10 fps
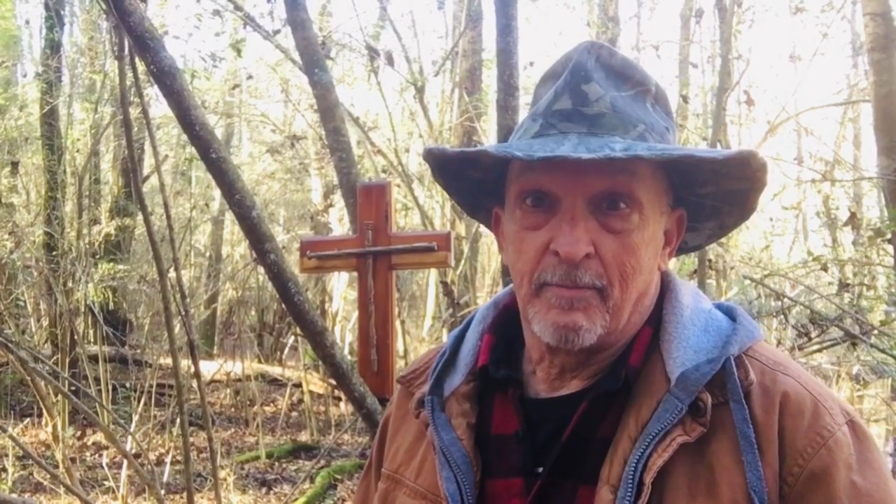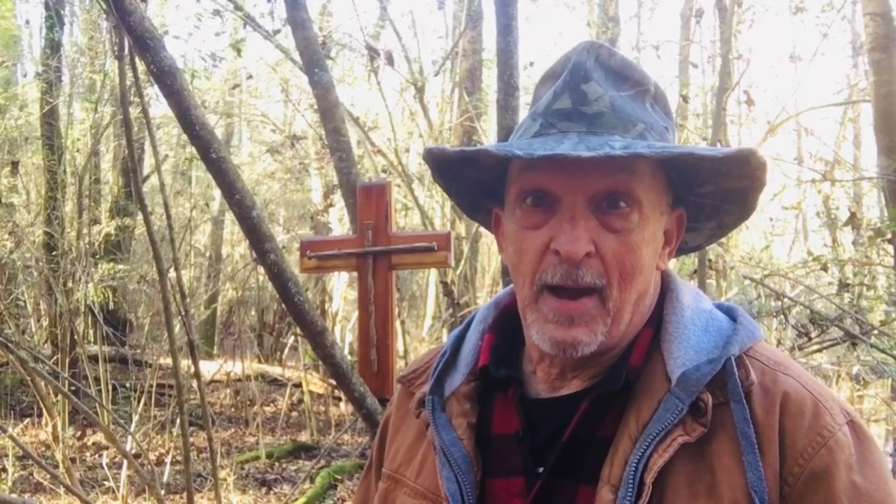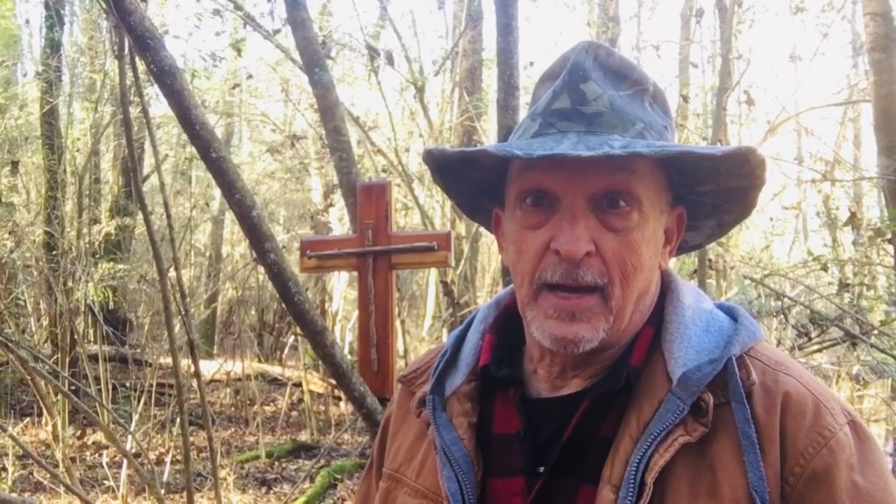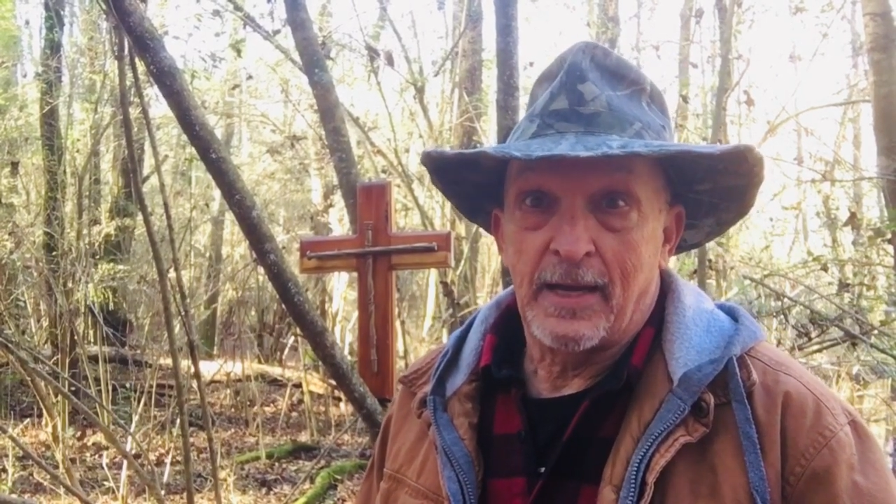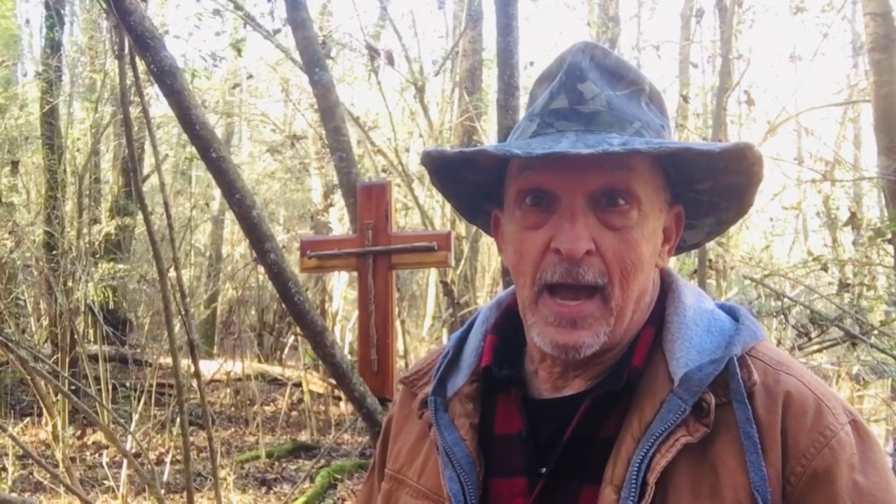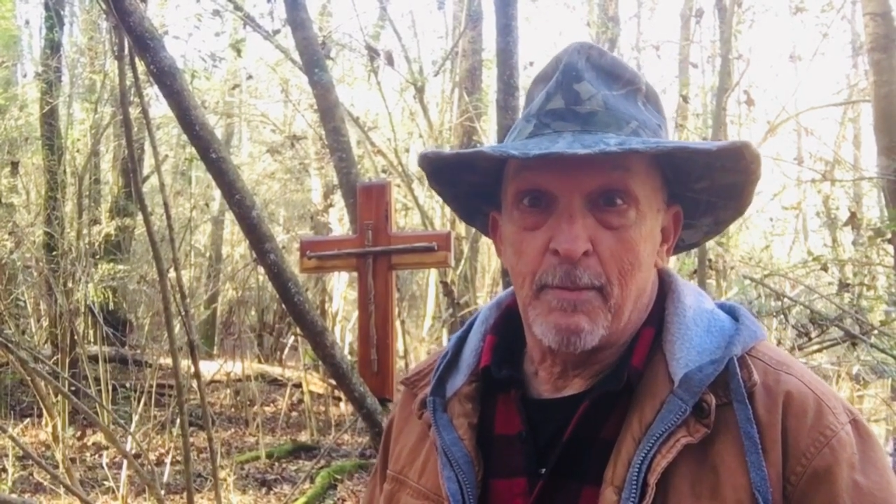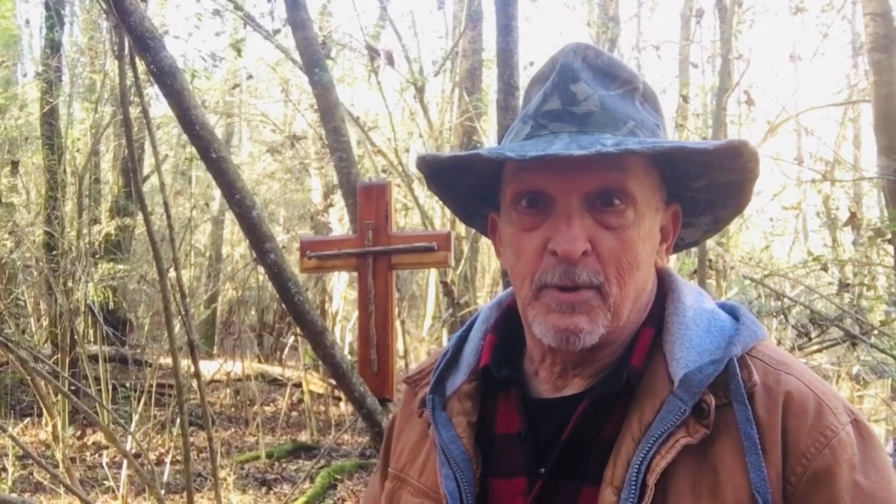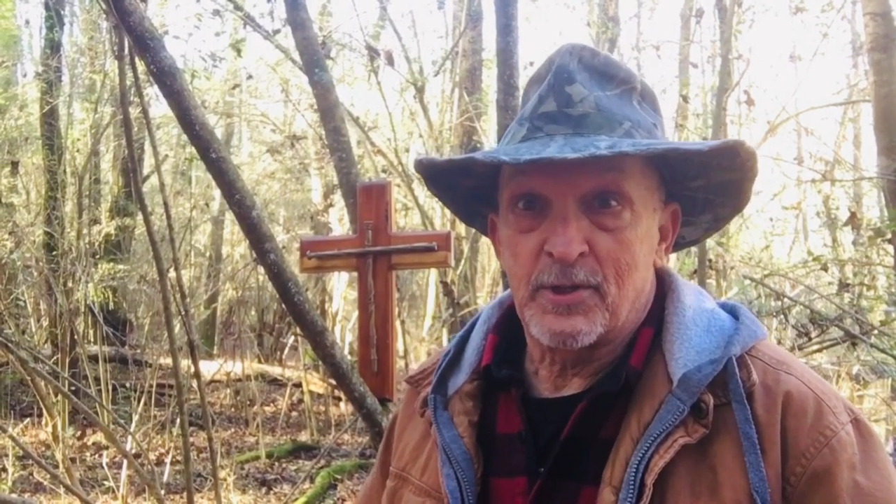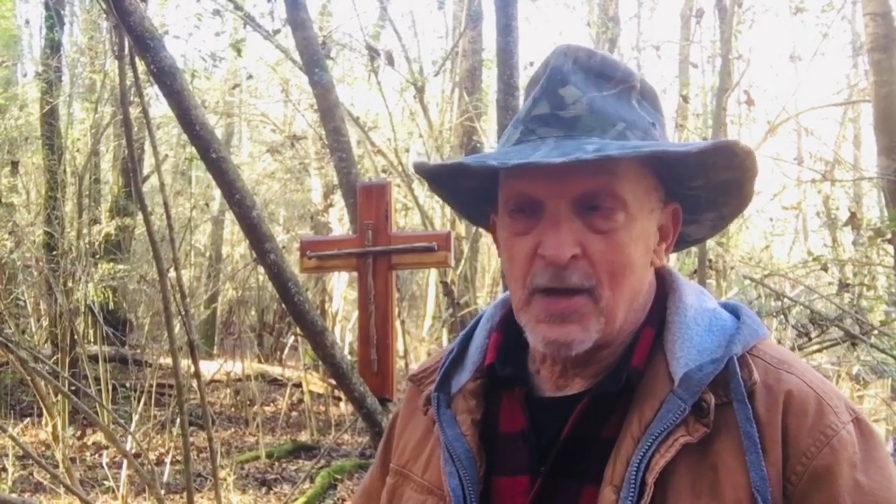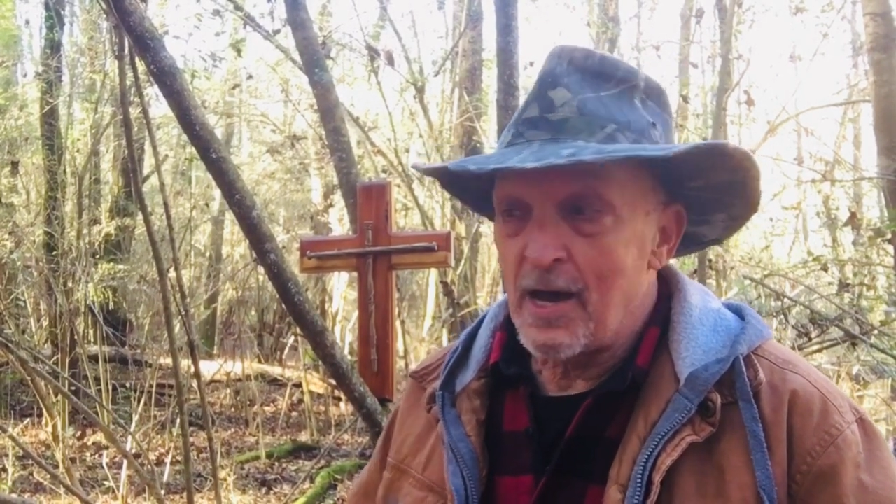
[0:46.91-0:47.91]
My
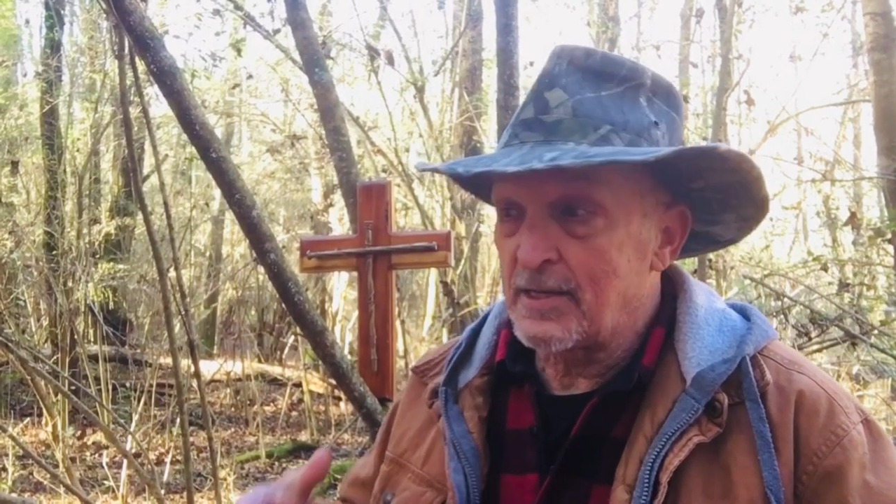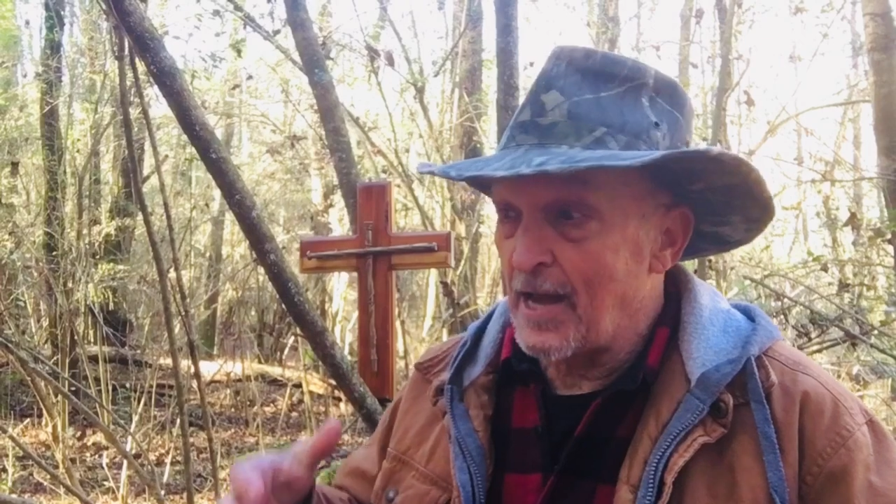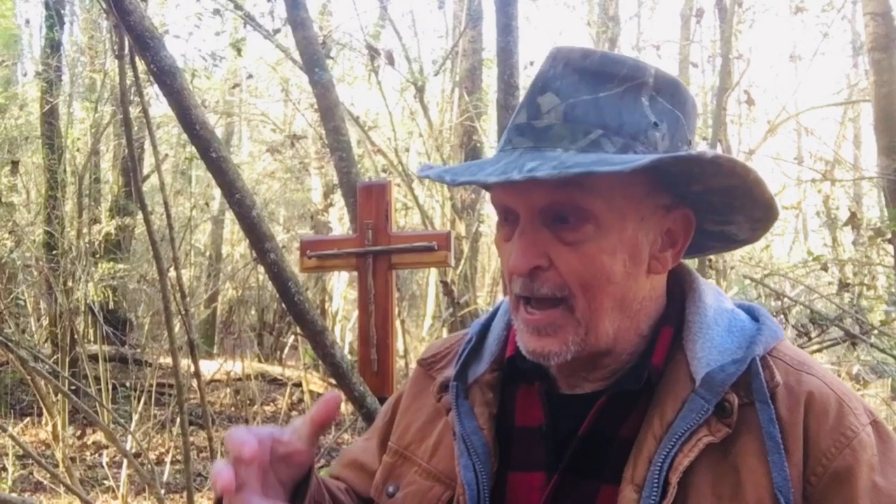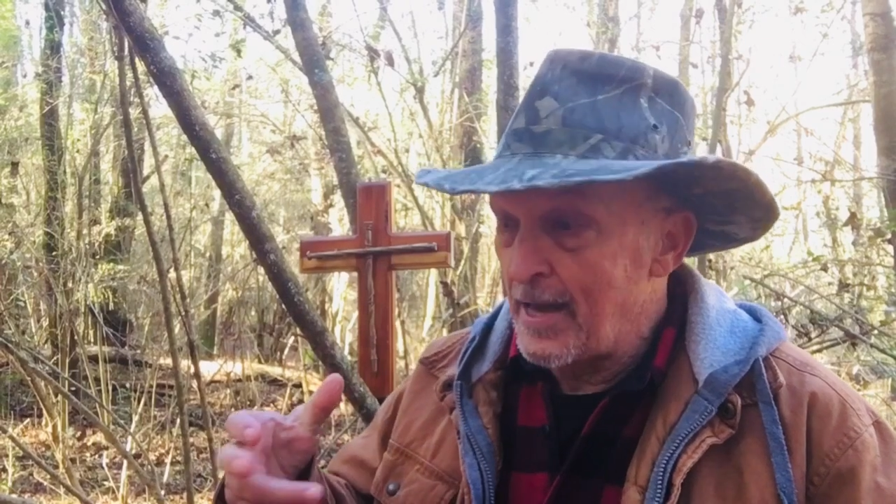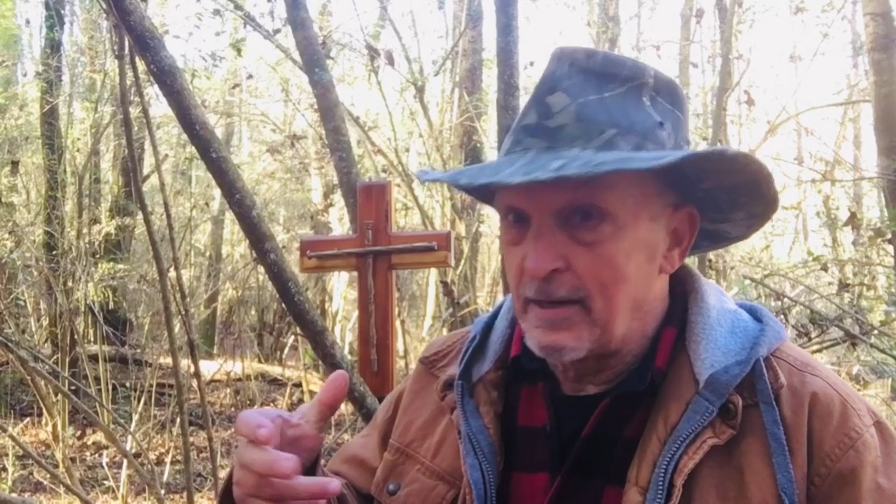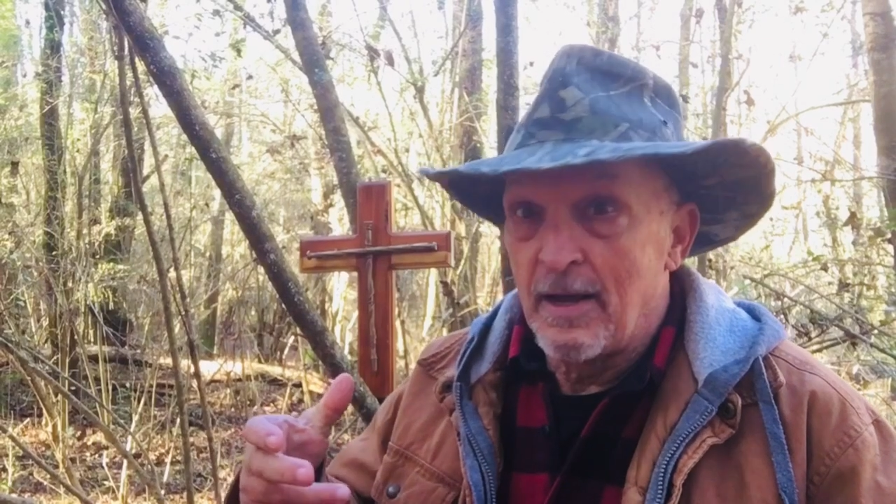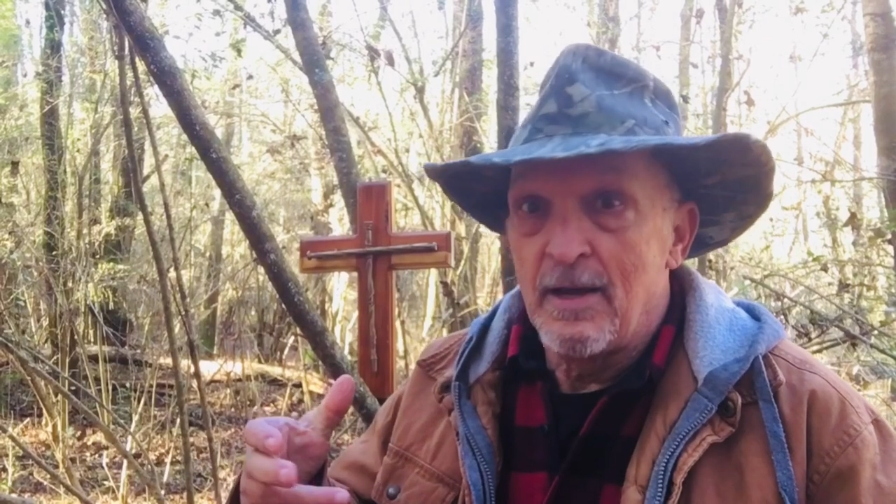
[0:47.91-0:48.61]
camera shots, I had